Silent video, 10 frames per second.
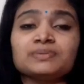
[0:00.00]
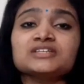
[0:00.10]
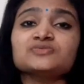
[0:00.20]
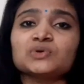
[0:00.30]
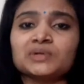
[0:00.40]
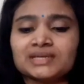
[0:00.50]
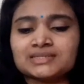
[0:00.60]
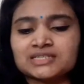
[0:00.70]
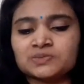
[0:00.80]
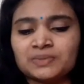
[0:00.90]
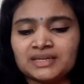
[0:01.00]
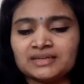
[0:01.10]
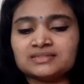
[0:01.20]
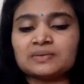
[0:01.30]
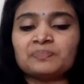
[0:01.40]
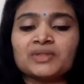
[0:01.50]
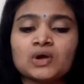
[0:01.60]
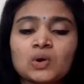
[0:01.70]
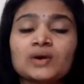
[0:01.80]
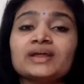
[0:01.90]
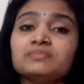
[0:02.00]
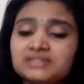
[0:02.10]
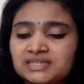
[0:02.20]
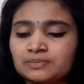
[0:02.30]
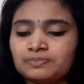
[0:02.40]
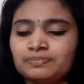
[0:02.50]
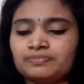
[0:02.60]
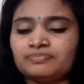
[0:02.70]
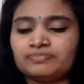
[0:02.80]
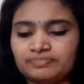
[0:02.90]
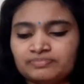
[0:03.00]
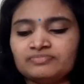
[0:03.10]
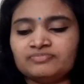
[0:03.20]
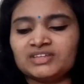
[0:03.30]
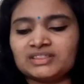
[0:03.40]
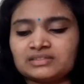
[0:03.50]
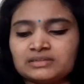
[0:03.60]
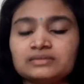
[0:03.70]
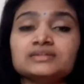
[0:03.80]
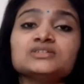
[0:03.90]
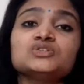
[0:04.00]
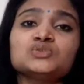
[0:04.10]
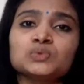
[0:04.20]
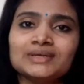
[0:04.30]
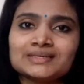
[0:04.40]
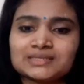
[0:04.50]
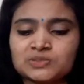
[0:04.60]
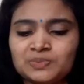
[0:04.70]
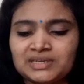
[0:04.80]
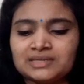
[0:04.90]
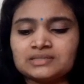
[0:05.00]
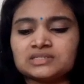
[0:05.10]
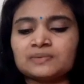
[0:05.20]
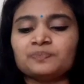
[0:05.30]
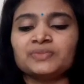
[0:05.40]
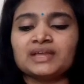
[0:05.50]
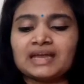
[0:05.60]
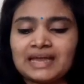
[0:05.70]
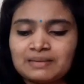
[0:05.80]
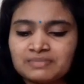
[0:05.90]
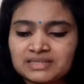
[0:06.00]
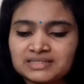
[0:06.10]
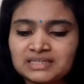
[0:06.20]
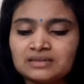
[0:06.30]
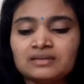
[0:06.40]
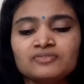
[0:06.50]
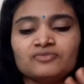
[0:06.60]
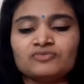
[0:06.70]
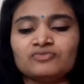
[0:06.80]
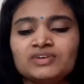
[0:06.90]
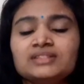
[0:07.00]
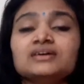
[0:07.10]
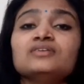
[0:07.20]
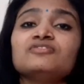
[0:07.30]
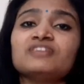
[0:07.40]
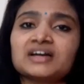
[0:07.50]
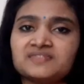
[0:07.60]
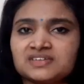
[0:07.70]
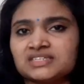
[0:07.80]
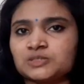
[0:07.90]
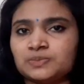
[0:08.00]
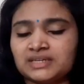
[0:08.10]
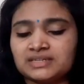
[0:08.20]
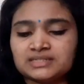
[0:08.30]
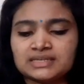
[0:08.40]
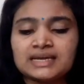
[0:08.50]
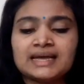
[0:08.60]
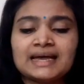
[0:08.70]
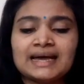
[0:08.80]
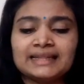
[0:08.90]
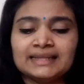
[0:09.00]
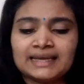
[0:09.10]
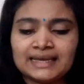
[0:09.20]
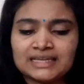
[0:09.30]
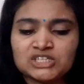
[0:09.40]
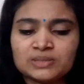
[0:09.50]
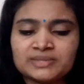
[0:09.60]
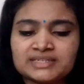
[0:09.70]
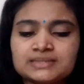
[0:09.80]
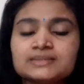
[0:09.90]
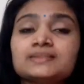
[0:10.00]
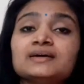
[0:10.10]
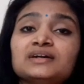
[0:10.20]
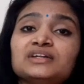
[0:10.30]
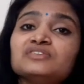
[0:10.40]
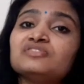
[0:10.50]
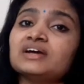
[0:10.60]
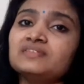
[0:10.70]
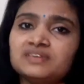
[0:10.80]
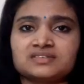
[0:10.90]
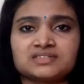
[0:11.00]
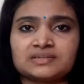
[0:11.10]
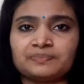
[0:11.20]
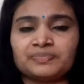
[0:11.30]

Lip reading: plus 4 years experience, or MTech with 2 years experience, MSc with 5 years experience, and the age limit is 35 years.